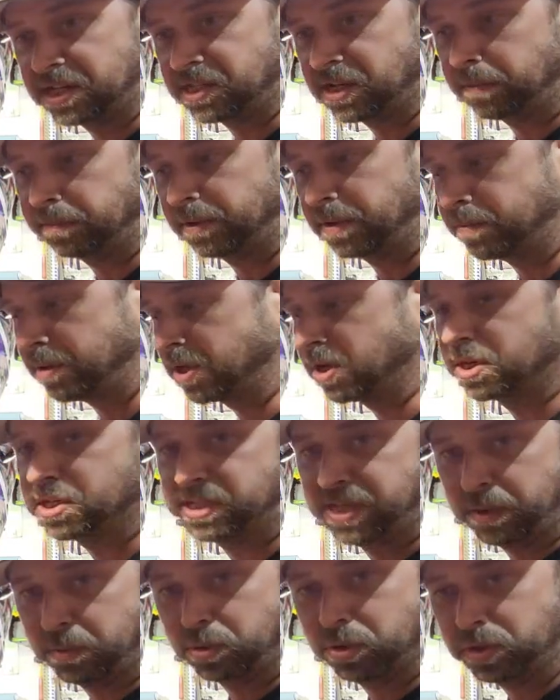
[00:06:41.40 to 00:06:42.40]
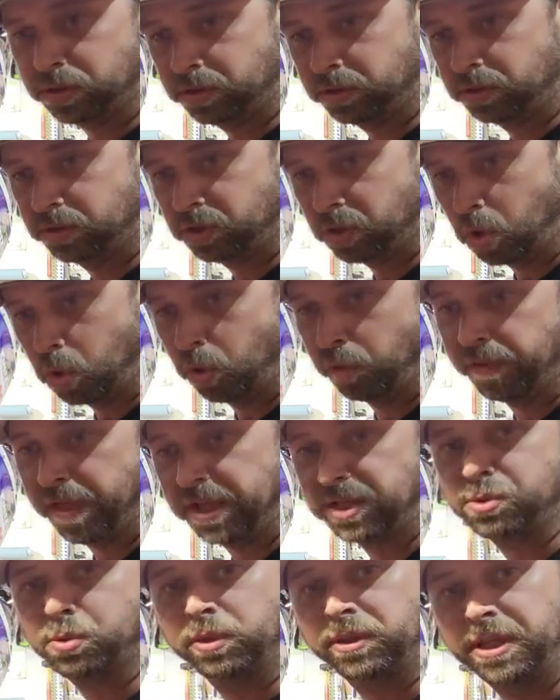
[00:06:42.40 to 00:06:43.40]
to something because they were told
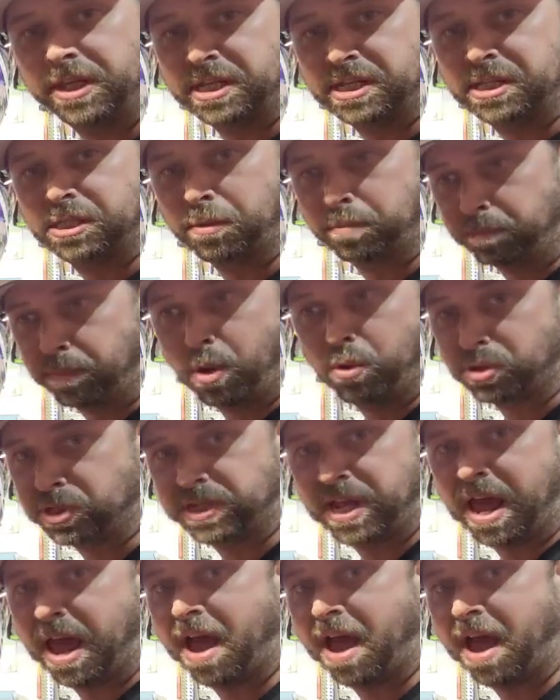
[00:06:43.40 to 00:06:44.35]
that's what they're supposed to